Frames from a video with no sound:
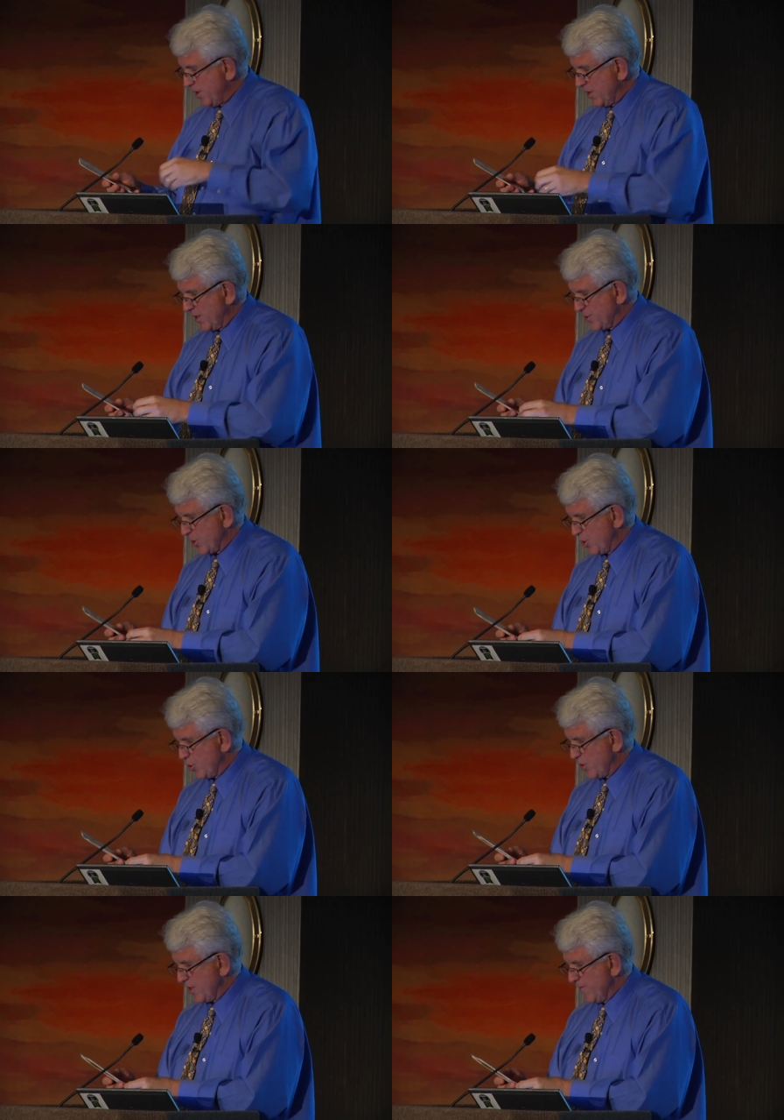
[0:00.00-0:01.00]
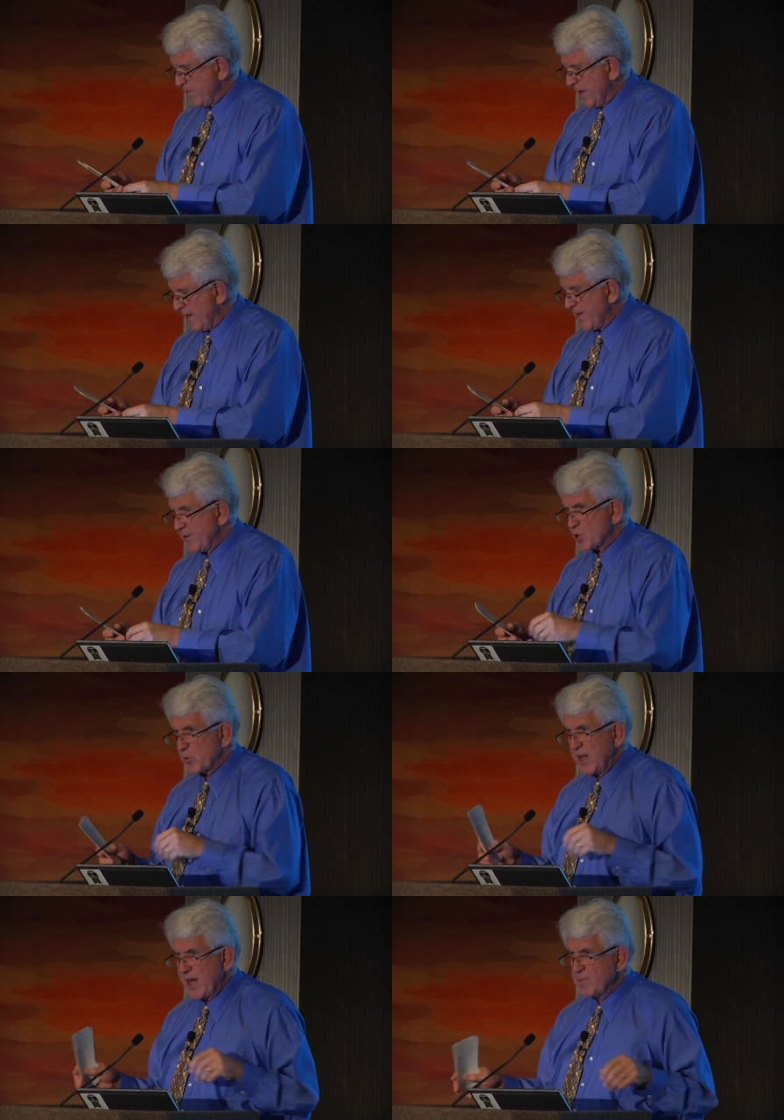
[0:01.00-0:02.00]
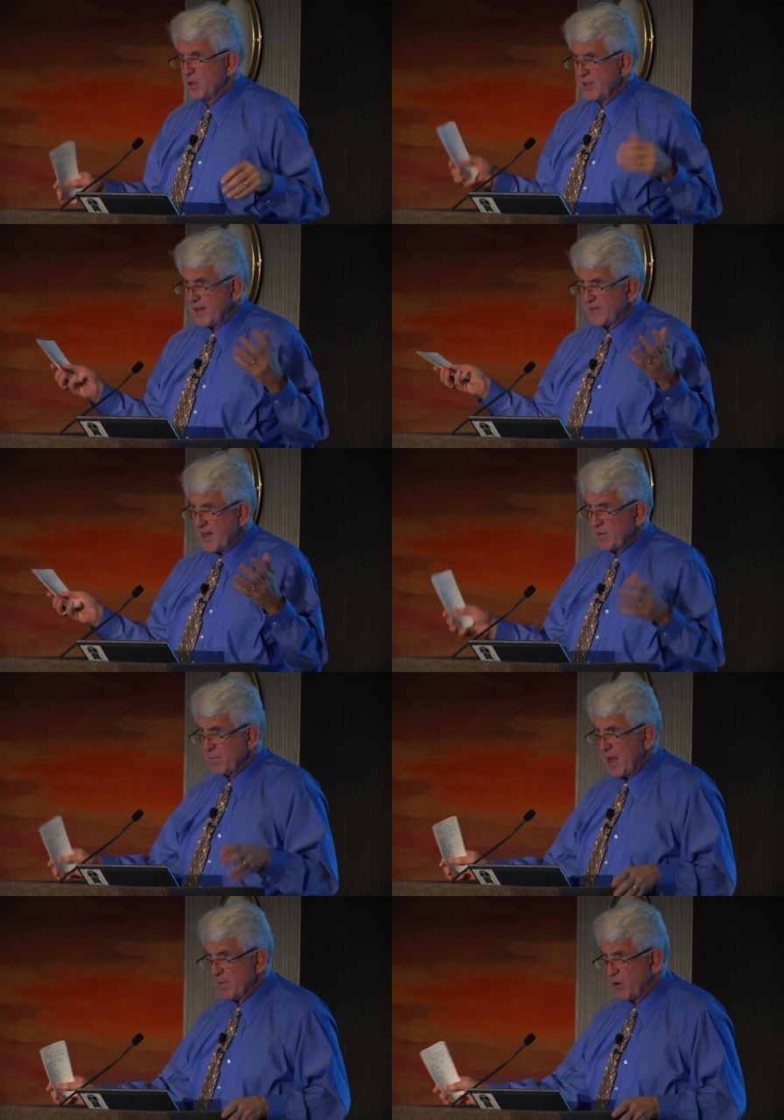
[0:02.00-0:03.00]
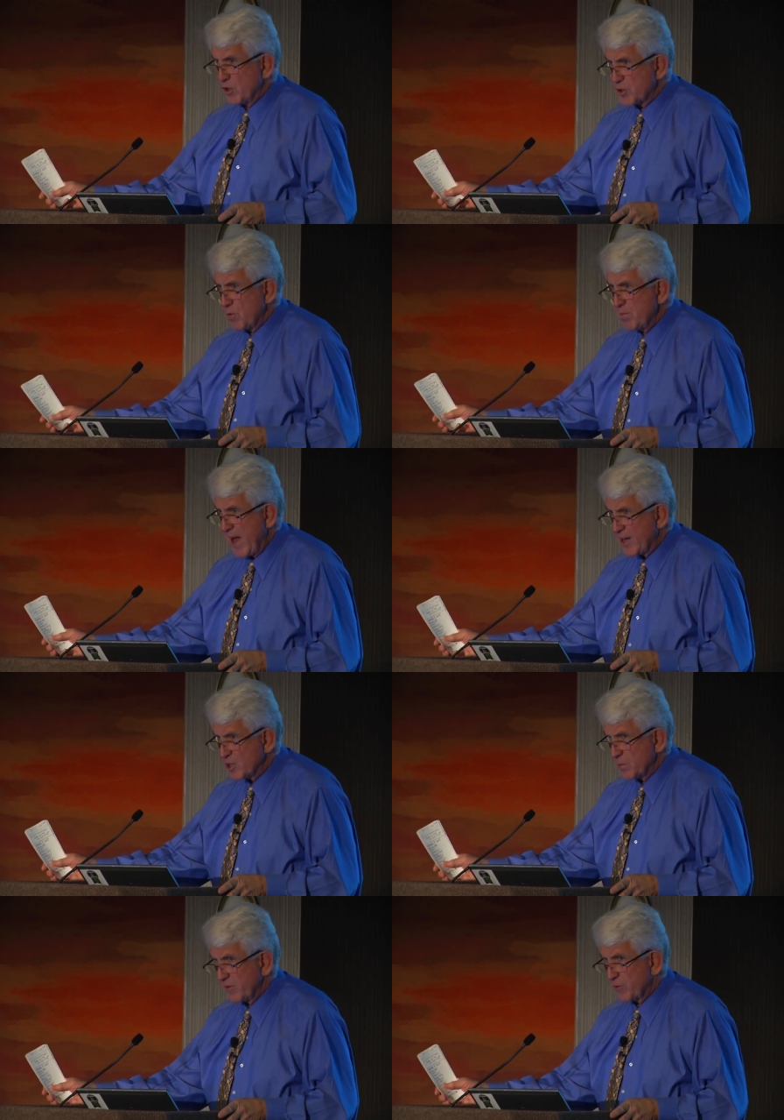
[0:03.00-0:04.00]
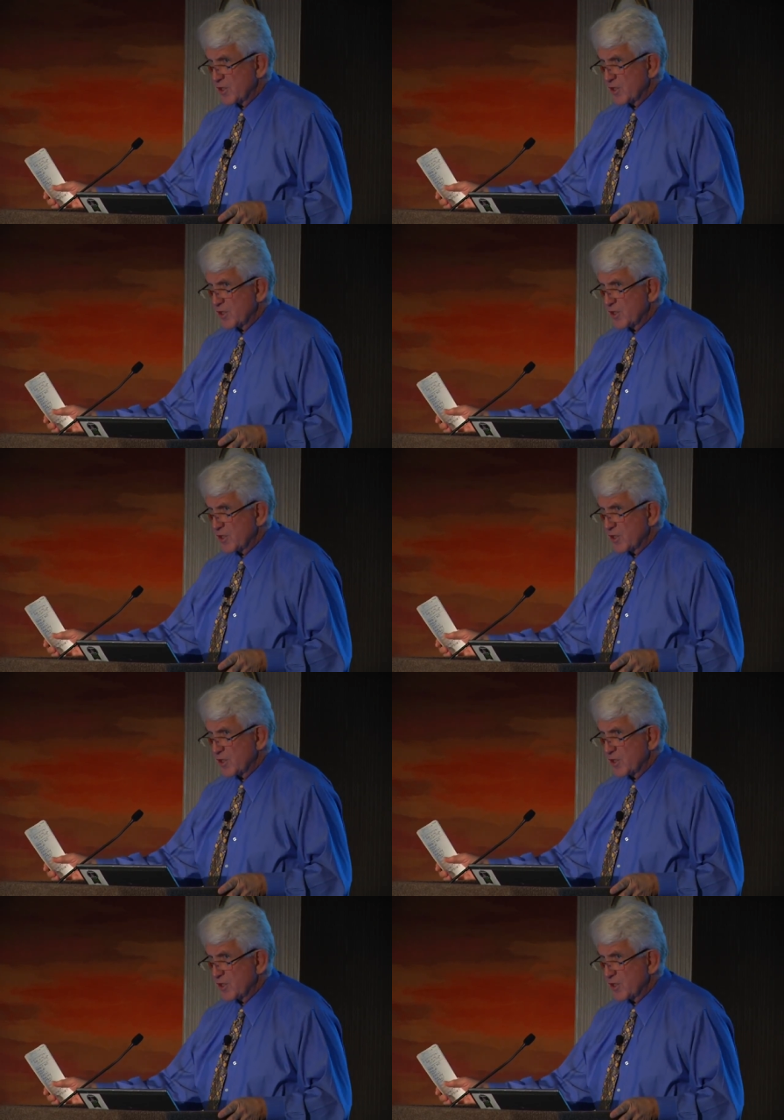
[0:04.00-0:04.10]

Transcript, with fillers: there on security. And then there's reliability and then and also management.